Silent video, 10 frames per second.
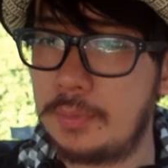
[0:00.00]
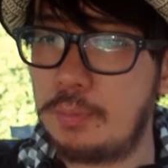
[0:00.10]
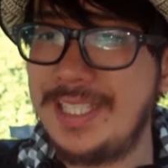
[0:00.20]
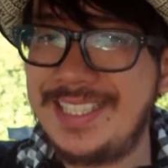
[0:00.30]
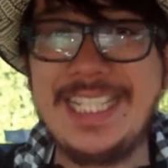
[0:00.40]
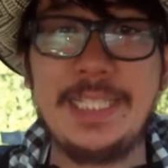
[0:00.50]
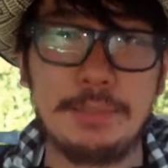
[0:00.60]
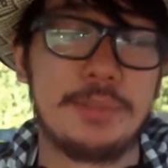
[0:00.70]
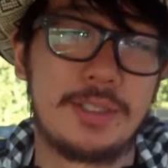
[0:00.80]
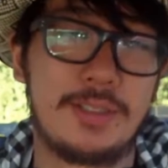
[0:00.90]

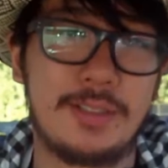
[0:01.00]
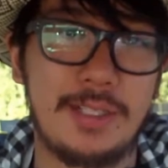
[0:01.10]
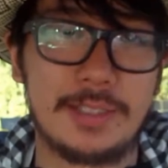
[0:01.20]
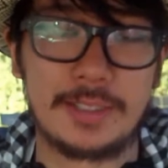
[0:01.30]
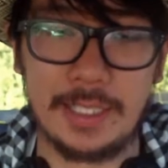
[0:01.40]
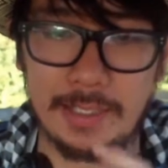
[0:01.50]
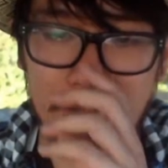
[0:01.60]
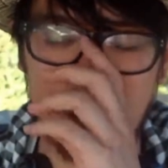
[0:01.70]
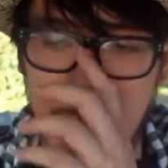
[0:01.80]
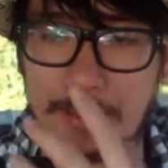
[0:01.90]
redeemed, let's say,
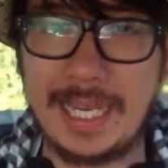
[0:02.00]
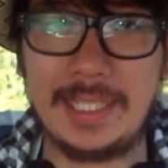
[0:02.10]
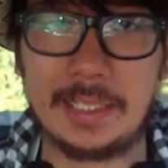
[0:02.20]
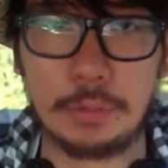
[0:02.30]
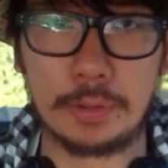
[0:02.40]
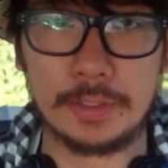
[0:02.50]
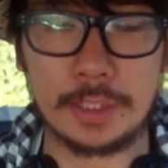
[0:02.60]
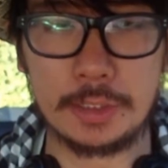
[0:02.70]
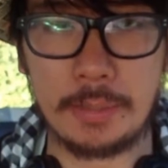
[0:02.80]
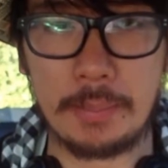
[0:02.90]
like planning and
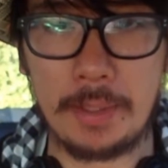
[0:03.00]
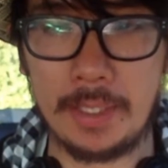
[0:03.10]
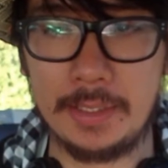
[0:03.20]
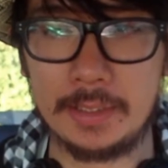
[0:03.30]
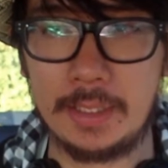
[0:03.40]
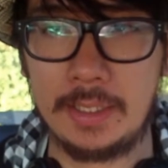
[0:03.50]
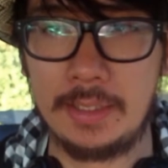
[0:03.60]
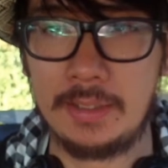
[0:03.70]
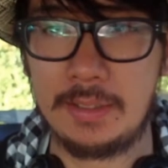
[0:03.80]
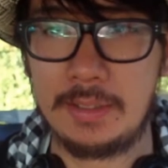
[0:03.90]
organization in my mind
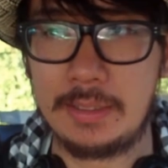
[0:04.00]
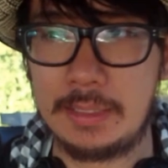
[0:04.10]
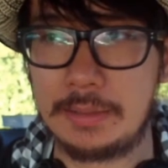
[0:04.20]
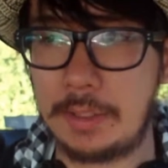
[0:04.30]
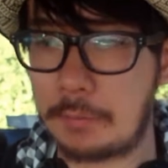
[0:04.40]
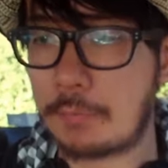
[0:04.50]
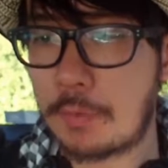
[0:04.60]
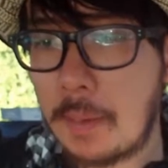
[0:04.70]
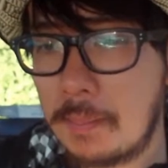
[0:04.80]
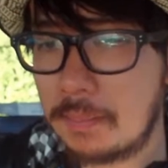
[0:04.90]
like
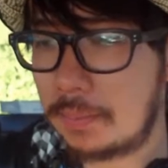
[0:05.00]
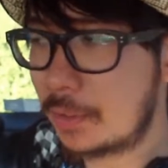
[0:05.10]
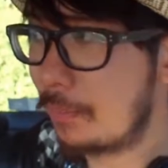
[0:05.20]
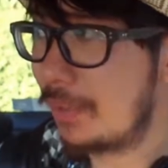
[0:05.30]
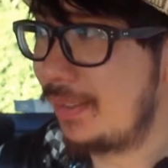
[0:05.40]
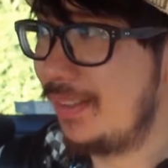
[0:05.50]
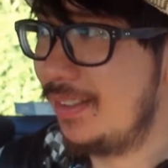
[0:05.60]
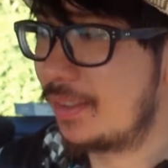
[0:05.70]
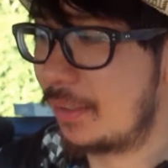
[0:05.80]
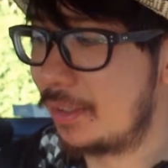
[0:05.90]
from something that
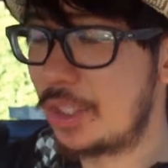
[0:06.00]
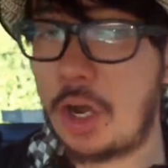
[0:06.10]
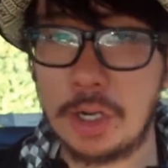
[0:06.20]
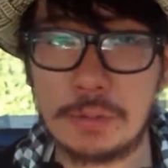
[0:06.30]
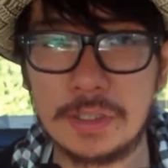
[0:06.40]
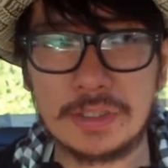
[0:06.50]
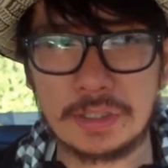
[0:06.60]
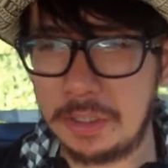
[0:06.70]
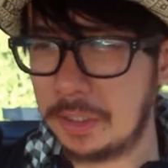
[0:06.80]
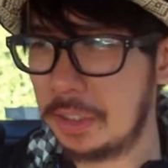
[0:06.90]
is like a
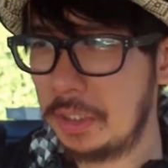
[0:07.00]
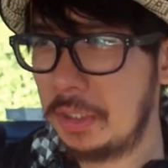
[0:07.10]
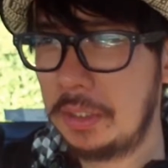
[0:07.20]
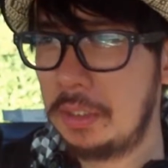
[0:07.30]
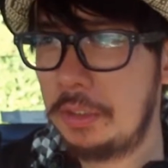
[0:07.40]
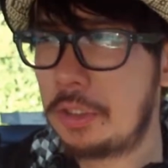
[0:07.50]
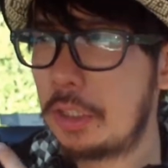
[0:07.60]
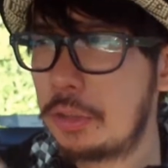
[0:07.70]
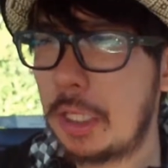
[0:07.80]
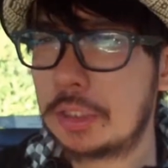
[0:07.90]
tyrant, like you got
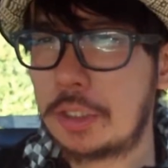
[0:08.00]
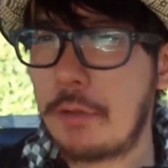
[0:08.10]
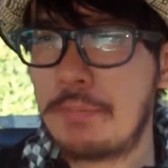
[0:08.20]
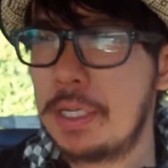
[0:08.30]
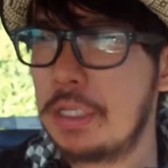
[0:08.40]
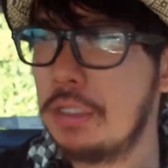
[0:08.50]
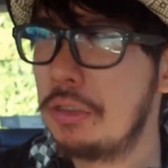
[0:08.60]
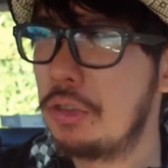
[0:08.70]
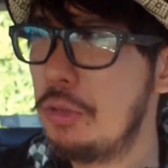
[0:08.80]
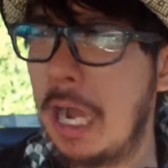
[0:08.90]
to do that stuff
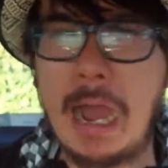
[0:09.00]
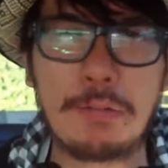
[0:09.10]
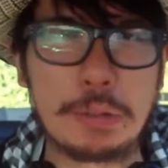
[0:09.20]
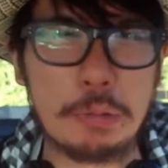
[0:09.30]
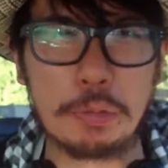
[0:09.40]
because you have to